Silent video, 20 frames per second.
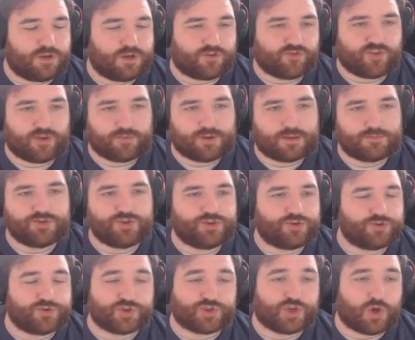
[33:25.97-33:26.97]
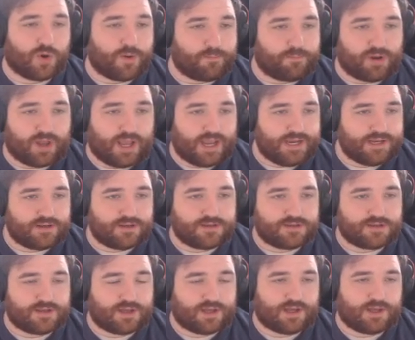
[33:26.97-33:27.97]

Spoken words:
Sometimes you do just go in blind.